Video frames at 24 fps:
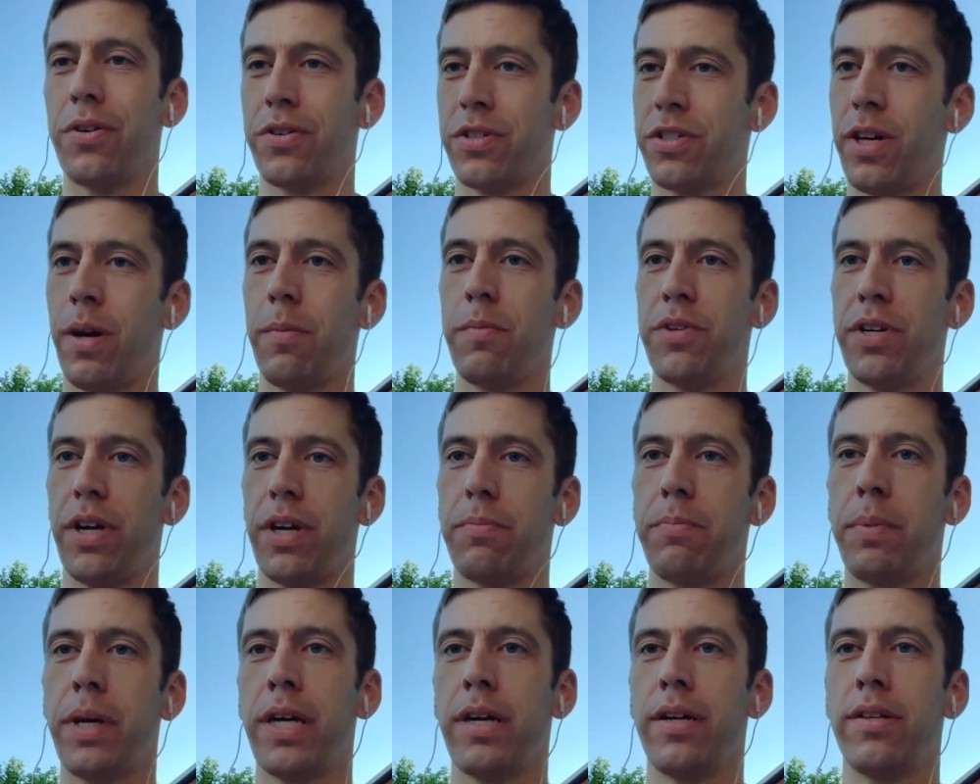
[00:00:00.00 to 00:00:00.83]

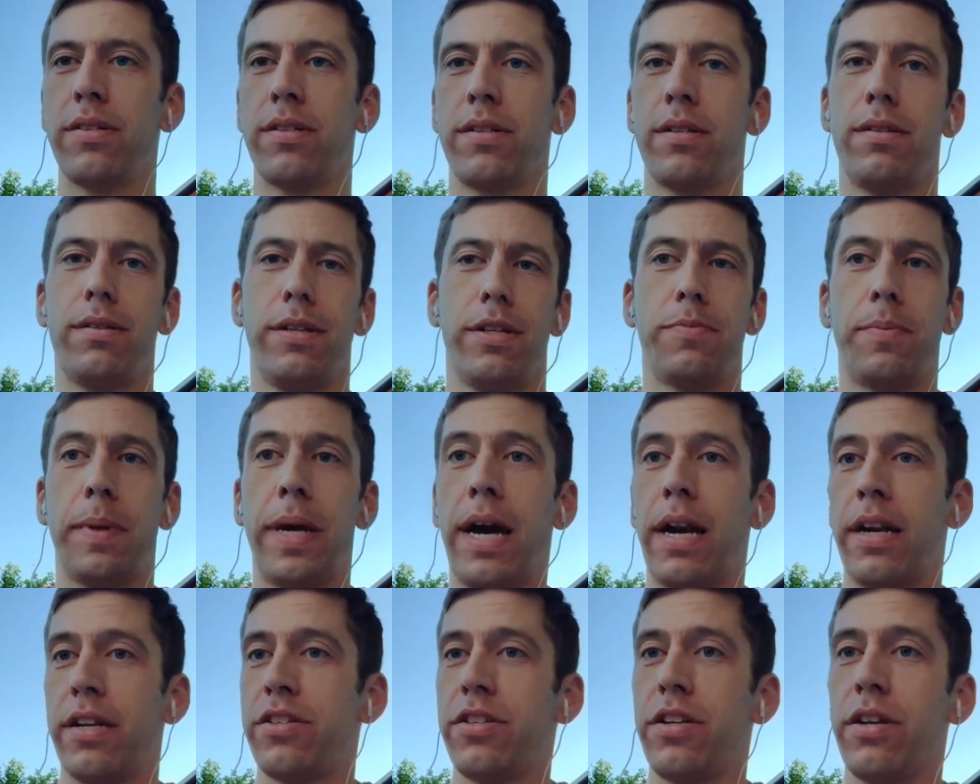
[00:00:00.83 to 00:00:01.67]
subject. Because let's be
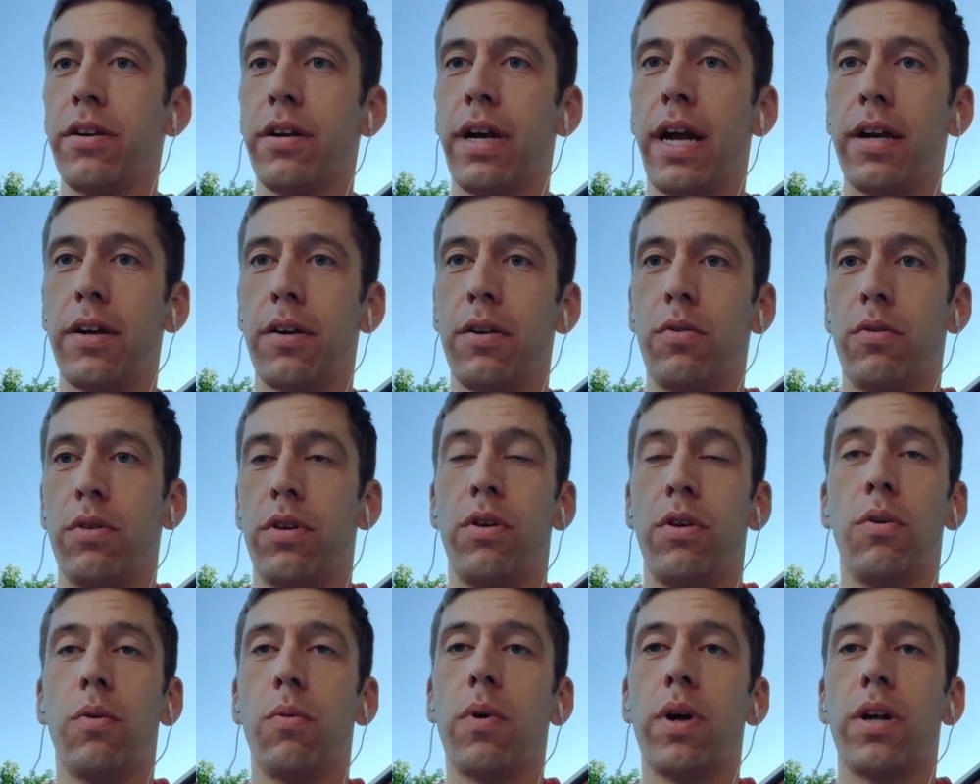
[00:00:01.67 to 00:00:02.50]
honest, you
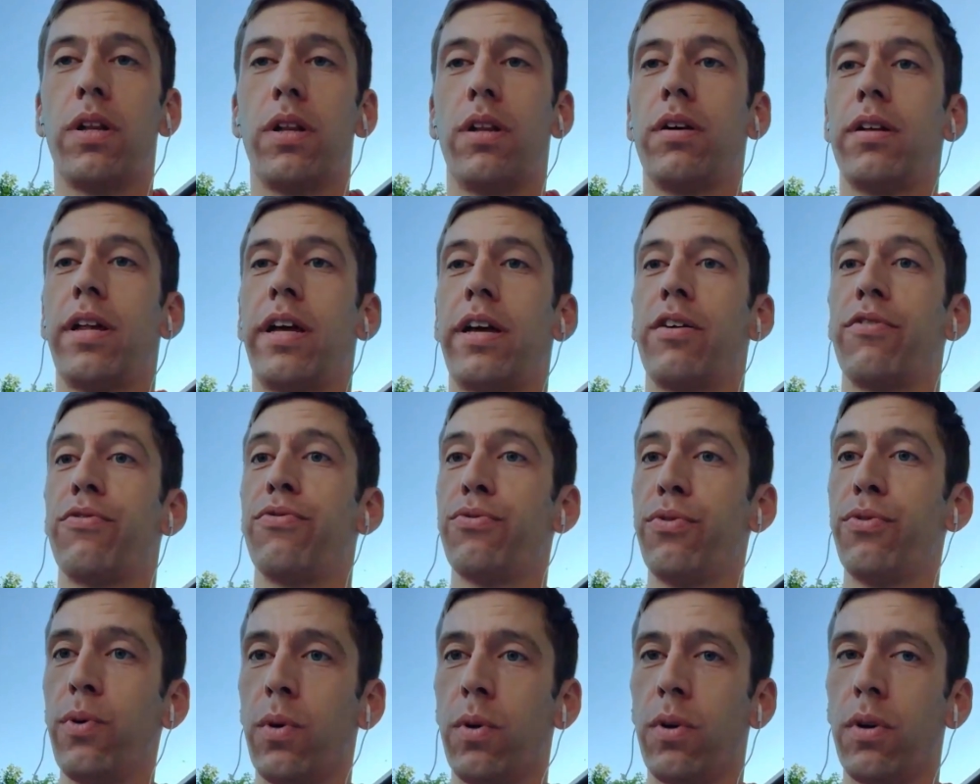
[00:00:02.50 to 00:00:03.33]
don't want to look like a
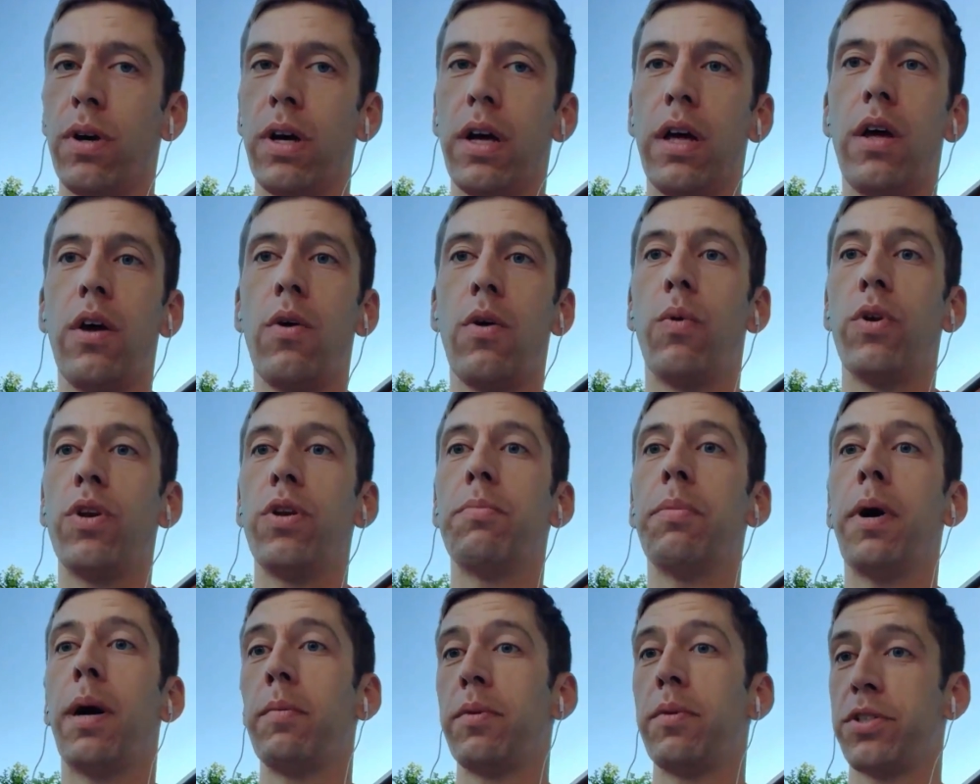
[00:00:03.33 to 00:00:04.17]
fool when you
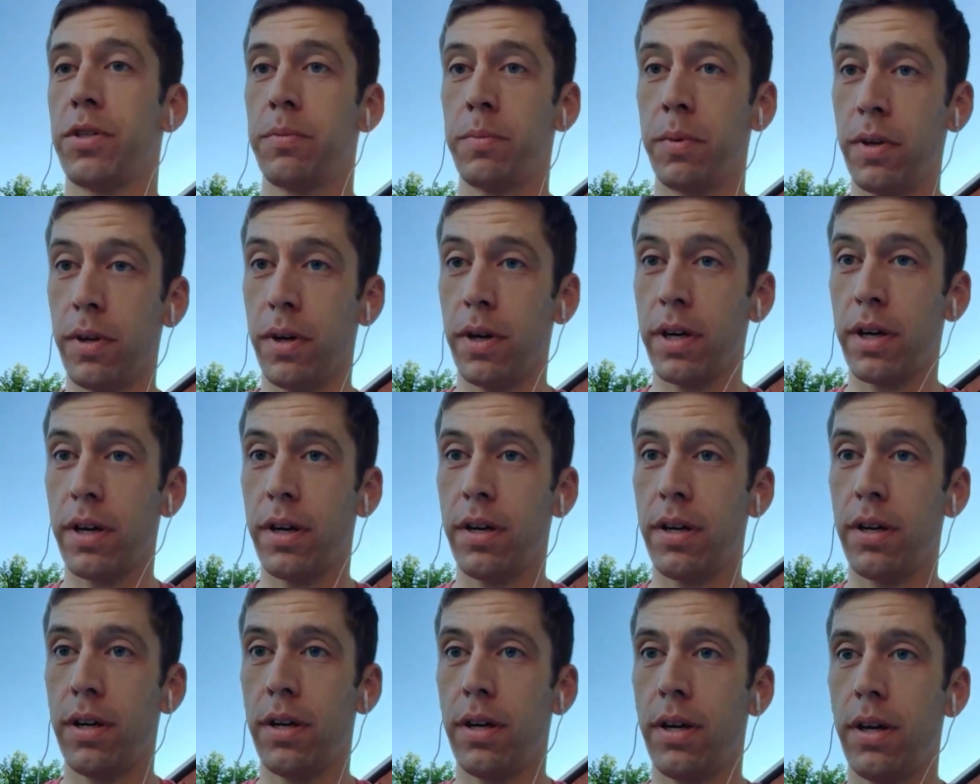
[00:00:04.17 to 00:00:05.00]
publish a book.
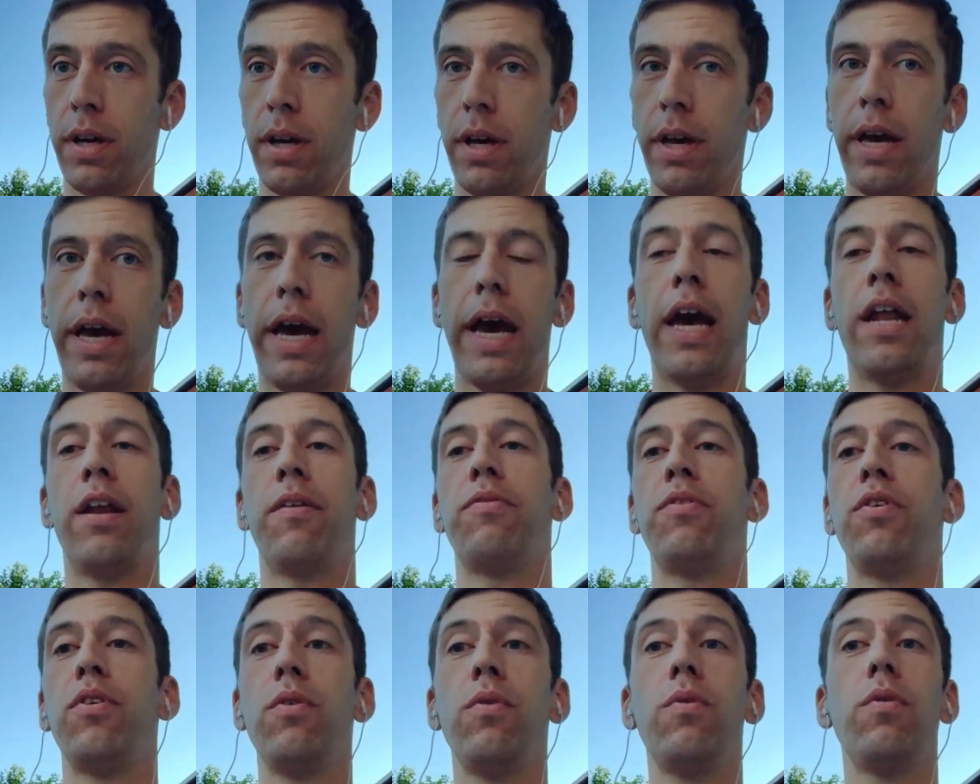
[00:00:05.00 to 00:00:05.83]
And
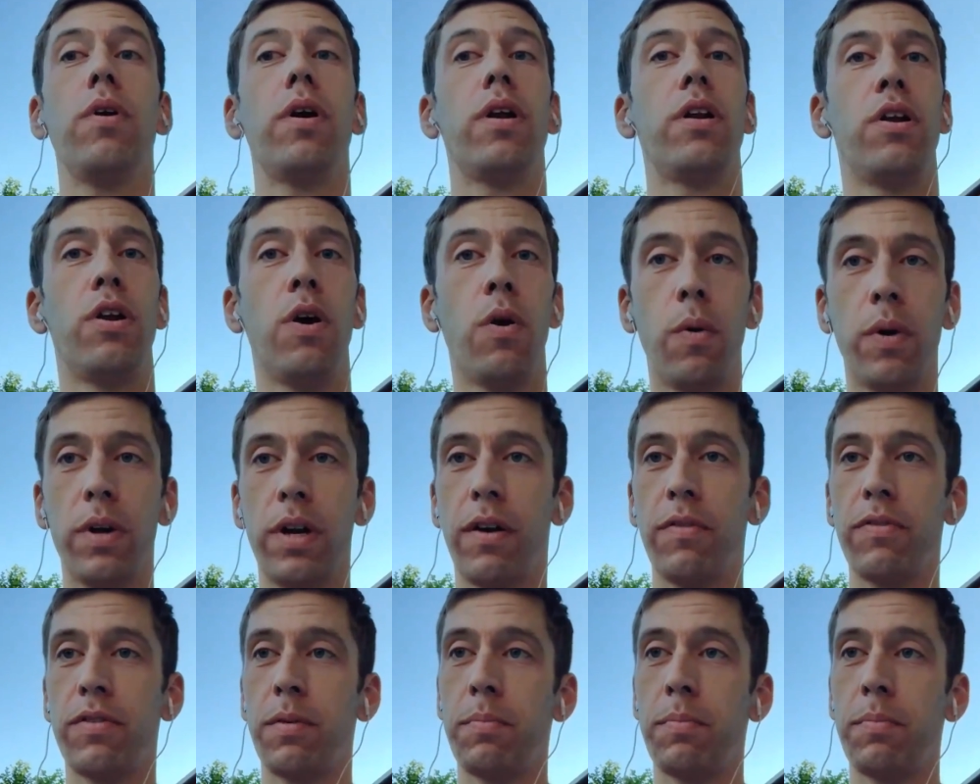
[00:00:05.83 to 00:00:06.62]
if you know enough to